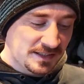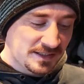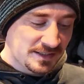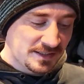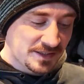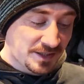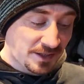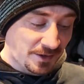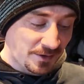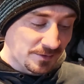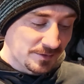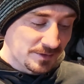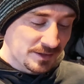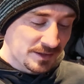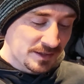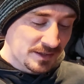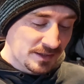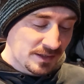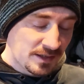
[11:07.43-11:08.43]
So,
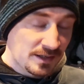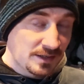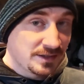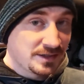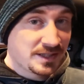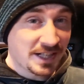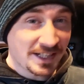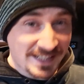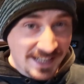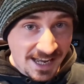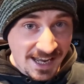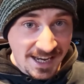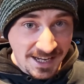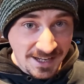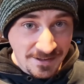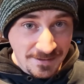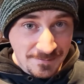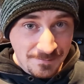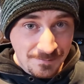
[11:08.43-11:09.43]

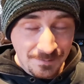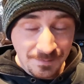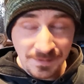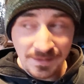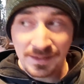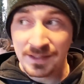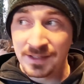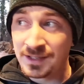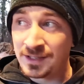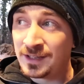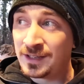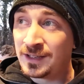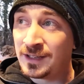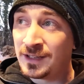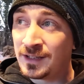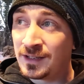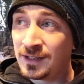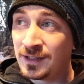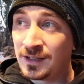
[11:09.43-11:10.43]
today,
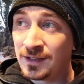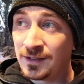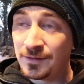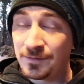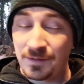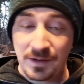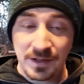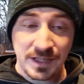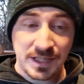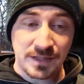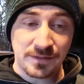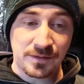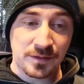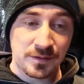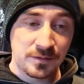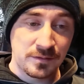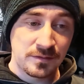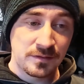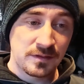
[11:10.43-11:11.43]
first of
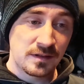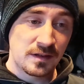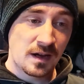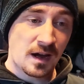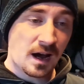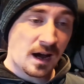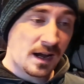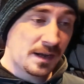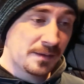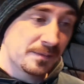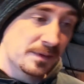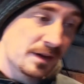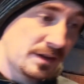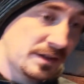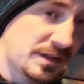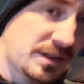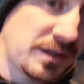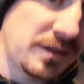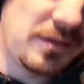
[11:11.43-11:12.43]
all, I'm
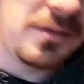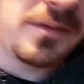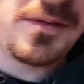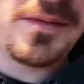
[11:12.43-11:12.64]
going to